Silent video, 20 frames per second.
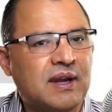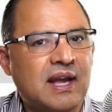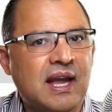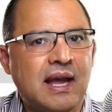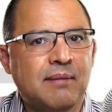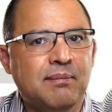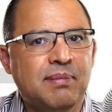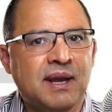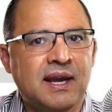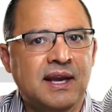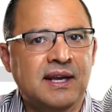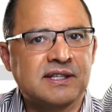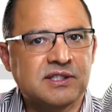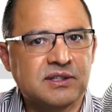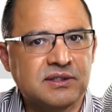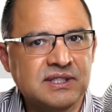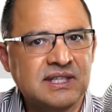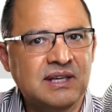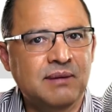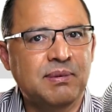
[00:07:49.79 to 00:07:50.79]
campaigns
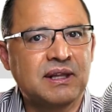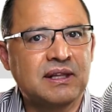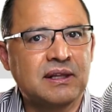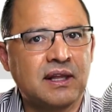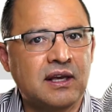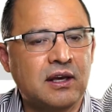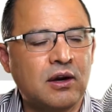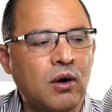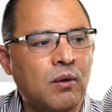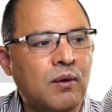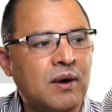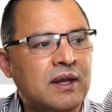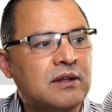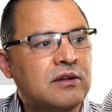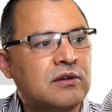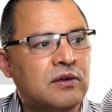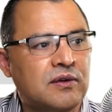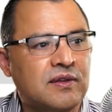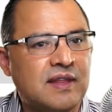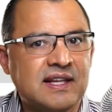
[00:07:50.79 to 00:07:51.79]
are typically going
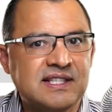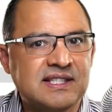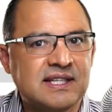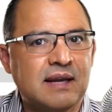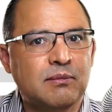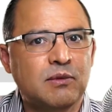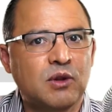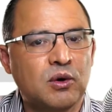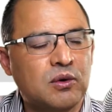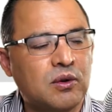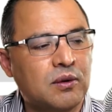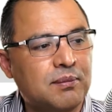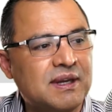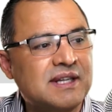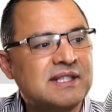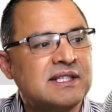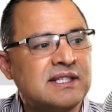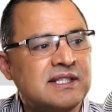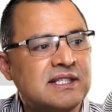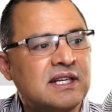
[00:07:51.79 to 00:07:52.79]
to that same local
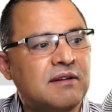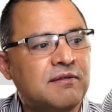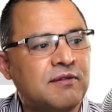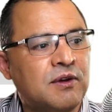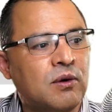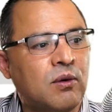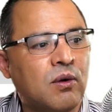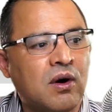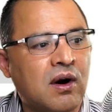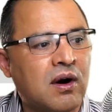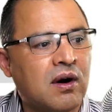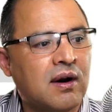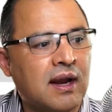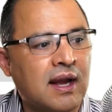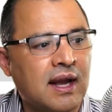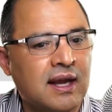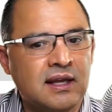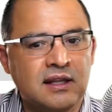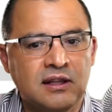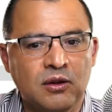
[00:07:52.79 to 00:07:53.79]
business if you are
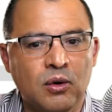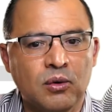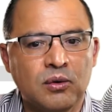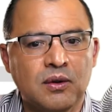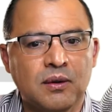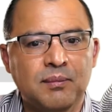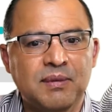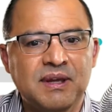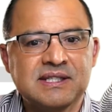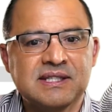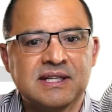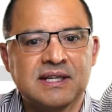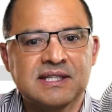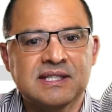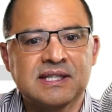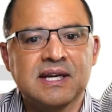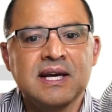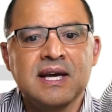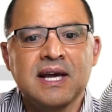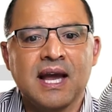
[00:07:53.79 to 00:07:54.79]
a local business.